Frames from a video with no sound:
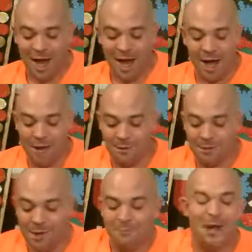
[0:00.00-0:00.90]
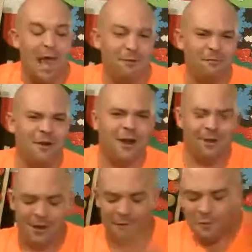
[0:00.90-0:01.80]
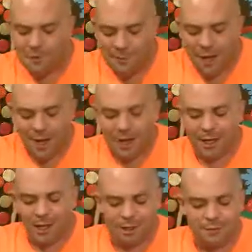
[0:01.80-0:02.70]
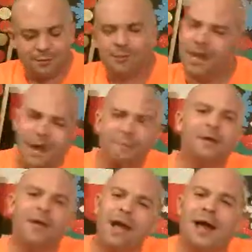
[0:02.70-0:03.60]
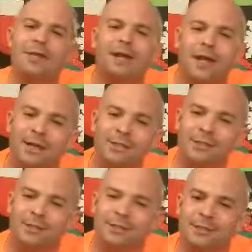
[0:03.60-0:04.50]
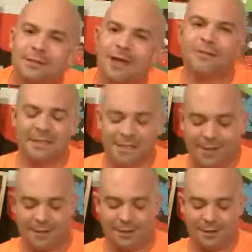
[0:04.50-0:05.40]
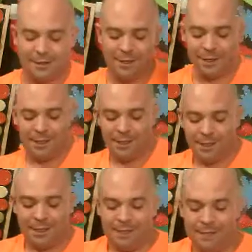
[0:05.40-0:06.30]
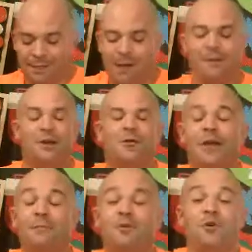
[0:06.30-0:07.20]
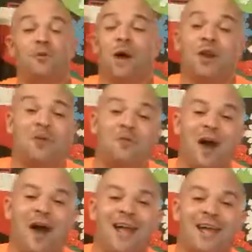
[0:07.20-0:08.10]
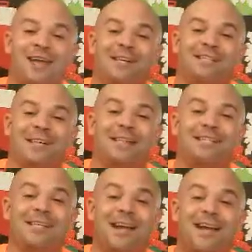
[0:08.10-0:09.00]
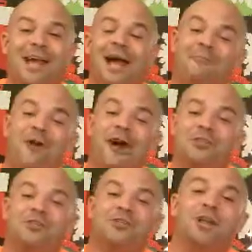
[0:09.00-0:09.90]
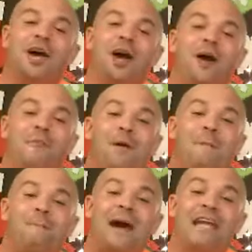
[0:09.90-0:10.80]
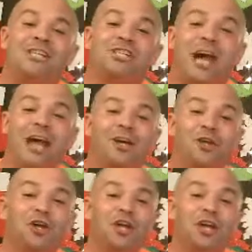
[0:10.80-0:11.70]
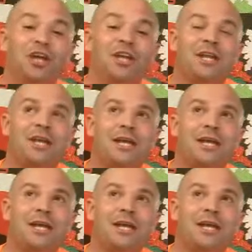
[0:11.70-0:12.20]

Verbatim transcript: Um, but happy Friday to everybody. And happy holidays. I'm excited. I'm in a great mood. Want to know why? Because last night I watched um, my childhood